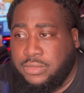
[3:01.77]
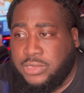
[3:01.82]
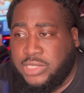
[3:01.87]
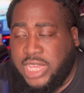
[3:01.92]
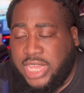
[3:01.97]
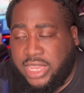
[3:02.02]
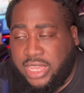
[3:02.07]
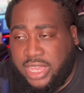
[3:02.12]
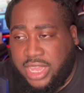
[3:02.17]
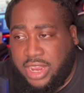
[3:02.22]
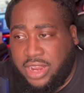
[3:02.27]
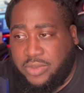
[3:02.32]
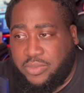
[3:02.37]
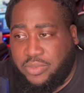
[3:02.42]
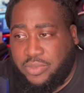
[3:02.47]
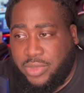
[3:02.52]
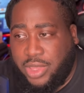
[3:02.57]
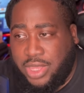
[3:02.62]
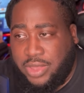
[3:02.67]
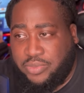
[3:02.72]
taking care
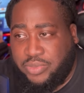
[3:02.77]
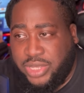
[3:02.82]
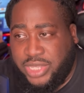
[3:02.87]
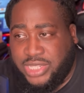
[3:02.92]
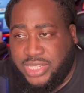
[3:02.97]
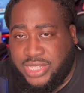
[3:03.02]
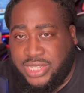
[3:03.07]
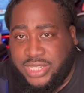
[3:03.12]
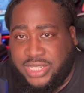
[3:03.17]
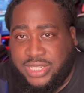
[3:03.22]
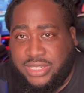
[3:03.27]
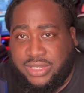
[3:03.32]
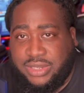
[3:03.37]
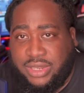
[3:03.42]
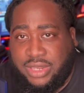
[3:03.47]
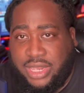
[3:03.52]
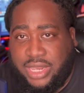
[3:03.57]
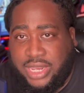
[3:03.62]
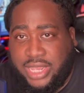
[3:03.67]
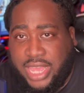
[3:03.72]
of business
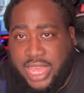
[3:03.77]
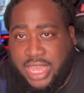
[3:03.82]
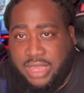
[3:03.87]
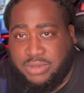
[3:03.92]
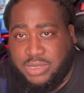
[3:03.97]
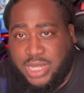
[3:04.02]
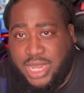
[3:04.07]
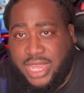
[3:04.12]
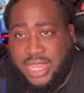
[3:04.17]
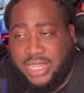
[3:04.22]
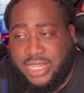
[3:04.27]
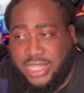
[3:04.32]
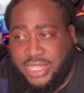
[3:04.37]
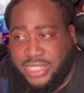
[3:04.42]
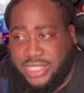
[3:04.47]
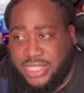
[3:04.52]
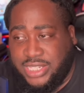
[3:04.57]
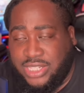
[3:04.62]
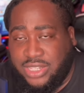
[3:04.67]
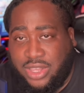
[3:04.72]
in games like
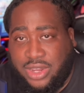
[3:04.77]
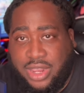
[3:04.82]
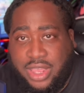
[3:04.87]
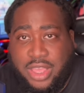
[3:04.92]
this is going to